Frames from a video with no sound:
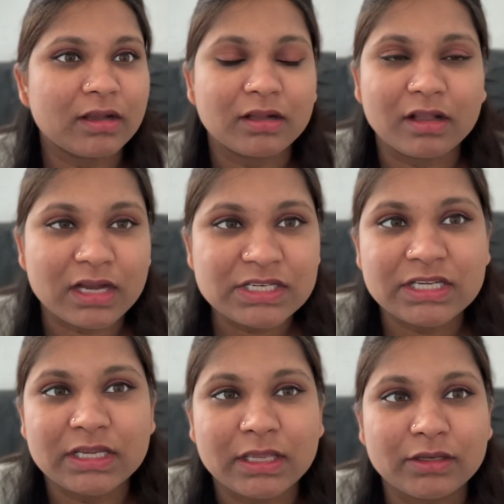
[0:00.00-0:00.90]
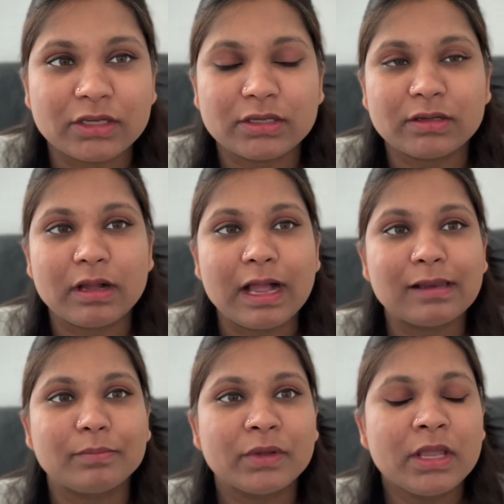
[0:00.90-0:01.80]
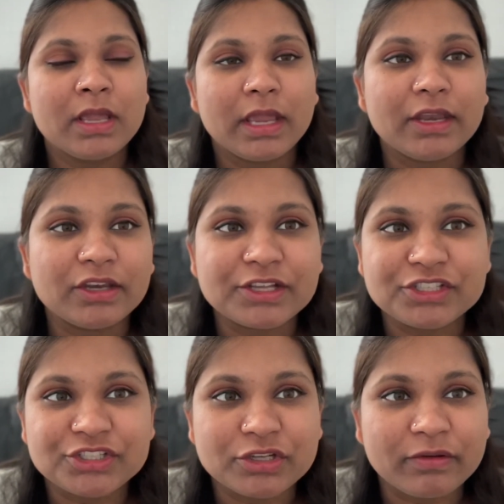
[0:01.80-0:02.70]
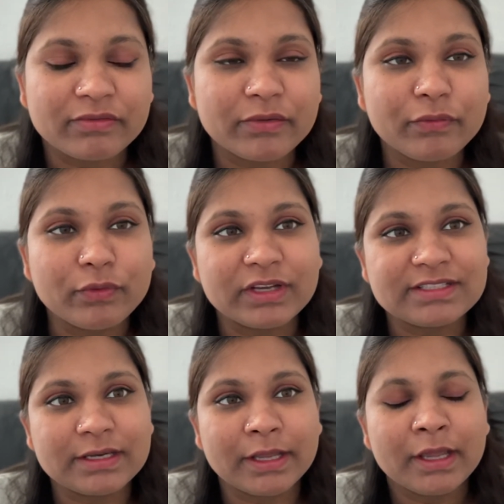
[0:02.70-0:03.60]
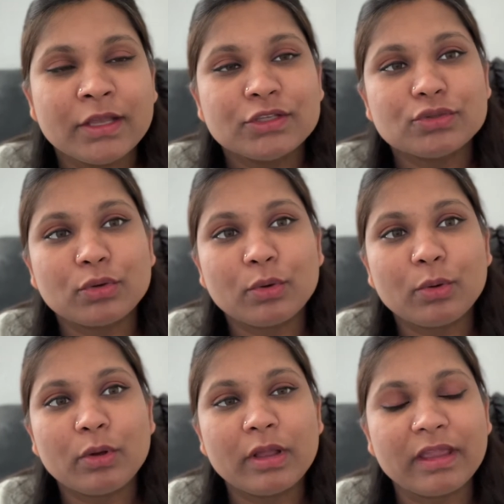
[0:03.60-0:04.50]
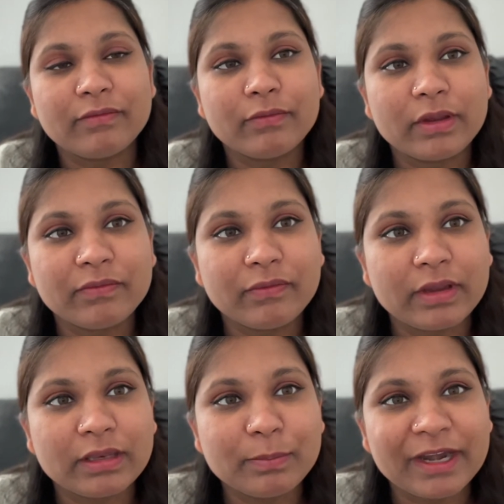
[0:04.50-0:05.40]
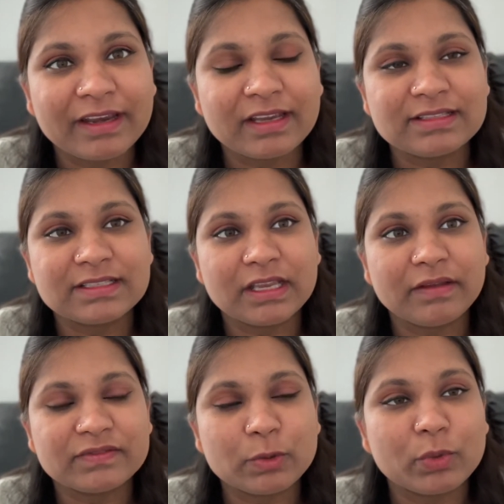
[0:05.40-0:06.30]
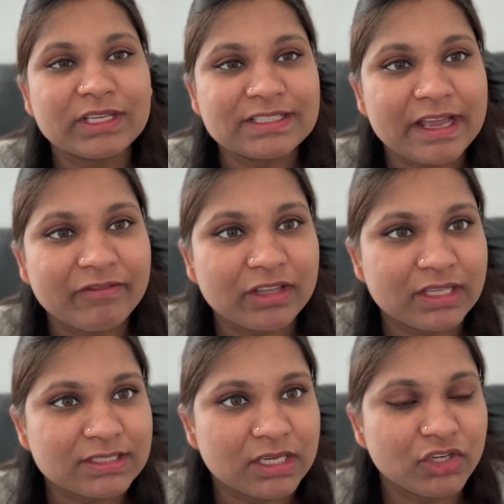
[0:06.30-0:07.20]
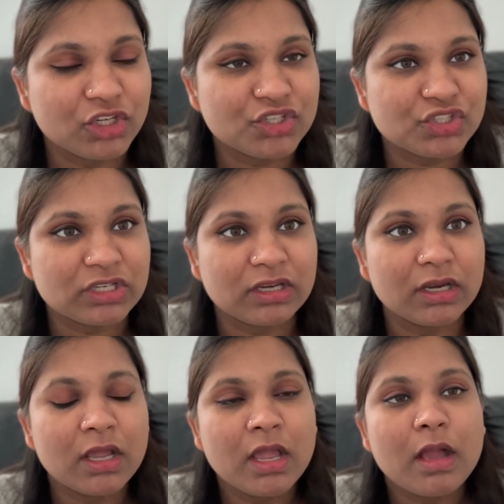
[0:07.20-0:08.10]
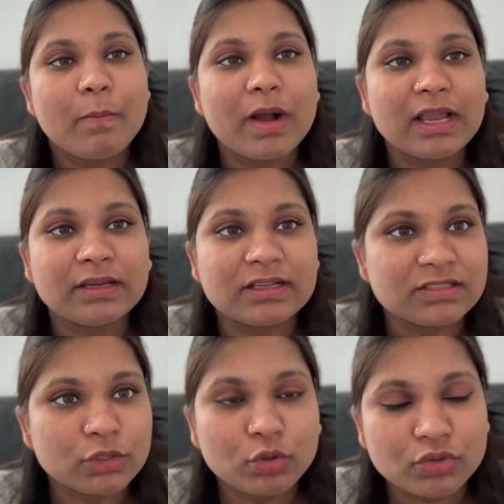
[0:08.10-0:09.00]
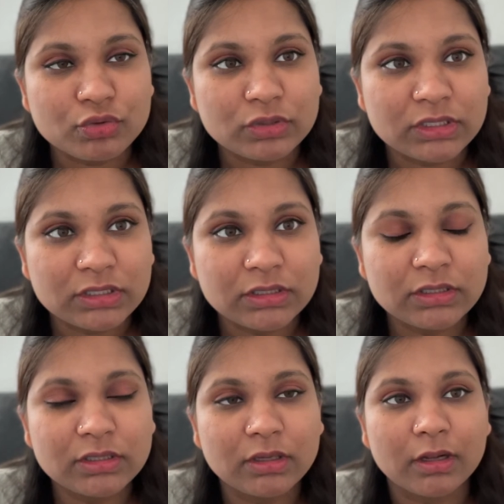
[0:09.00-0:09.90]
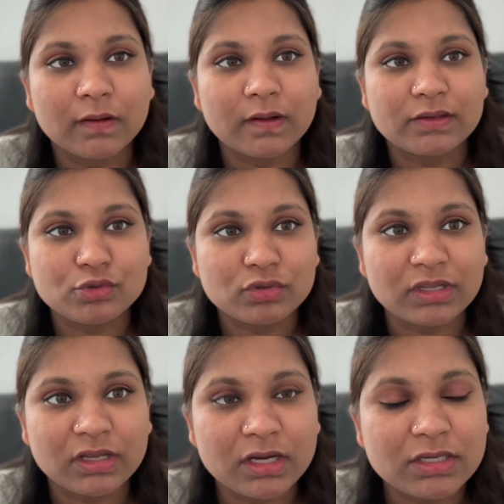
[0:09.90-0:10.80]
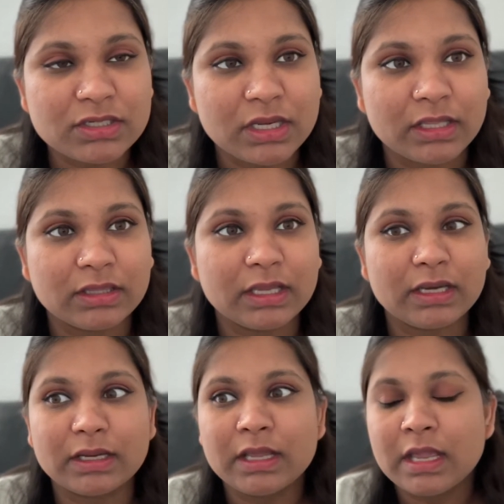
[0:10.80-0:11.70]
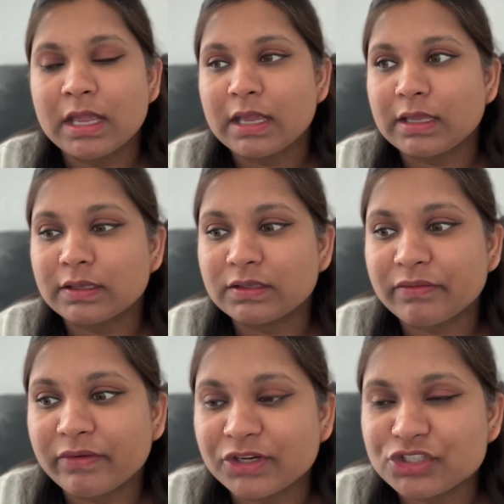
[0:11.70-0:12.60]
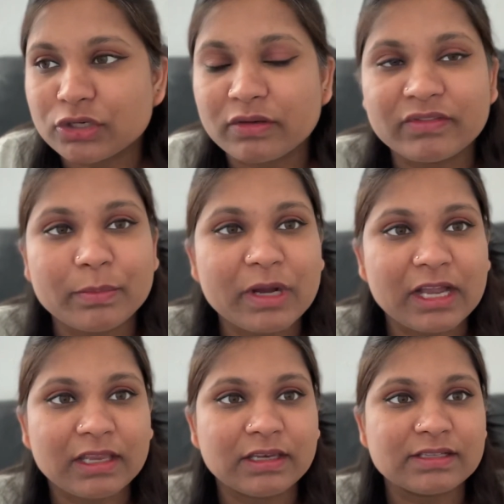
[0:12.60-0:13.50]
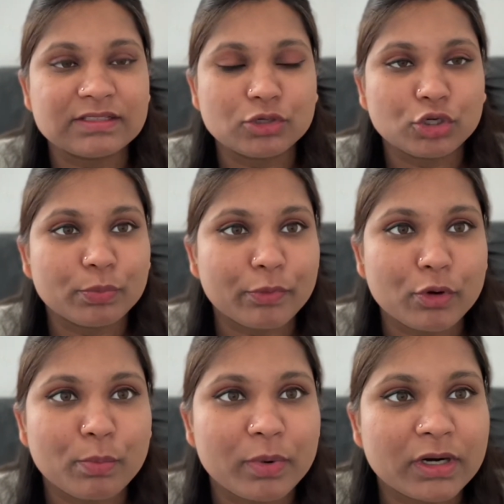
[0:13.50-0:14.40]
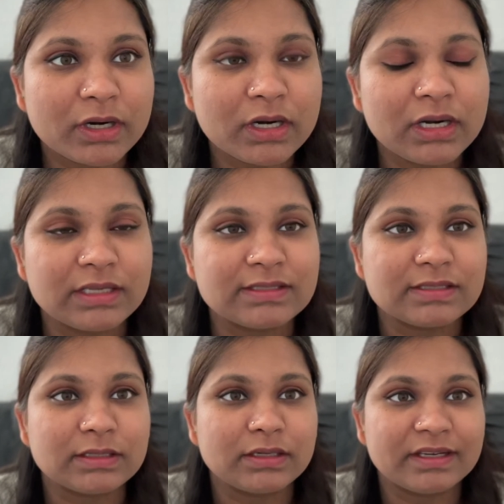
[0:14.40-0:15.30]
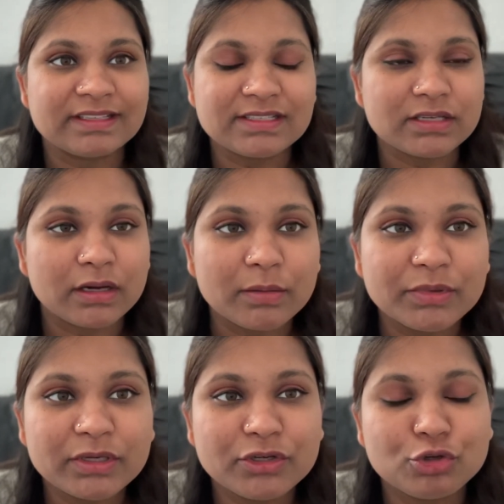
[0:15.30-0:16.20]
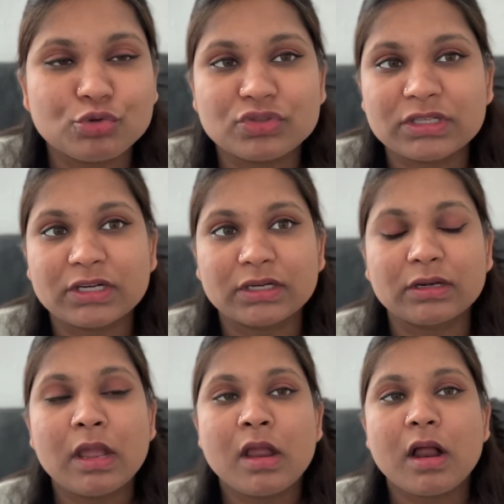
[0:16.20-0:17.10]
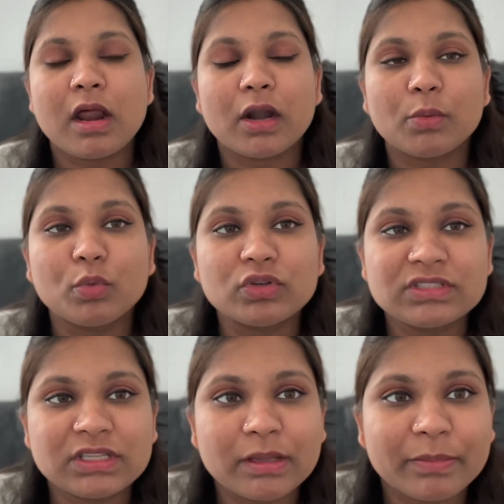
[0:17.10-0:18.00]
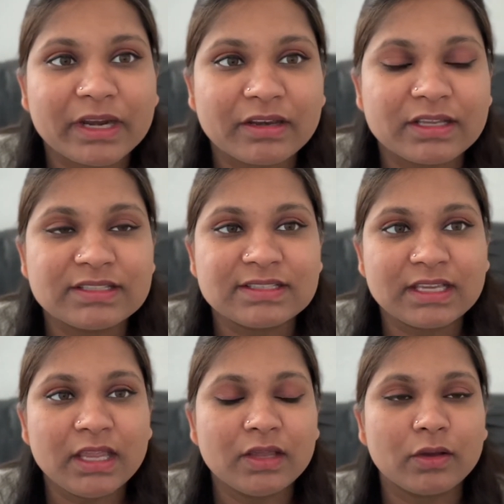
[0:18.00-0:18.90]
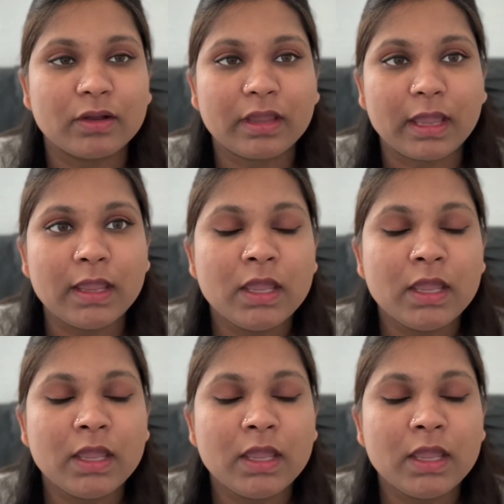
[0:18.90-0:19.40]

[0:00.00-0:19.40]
gut and help in digestion of the food, isn't it? So if in pregnancy, if someone is having this condition, bile doesn't go to the gut, and then the function of the bile is not proper. It's disturbed due to certain hormones in the pregnancy. Okay,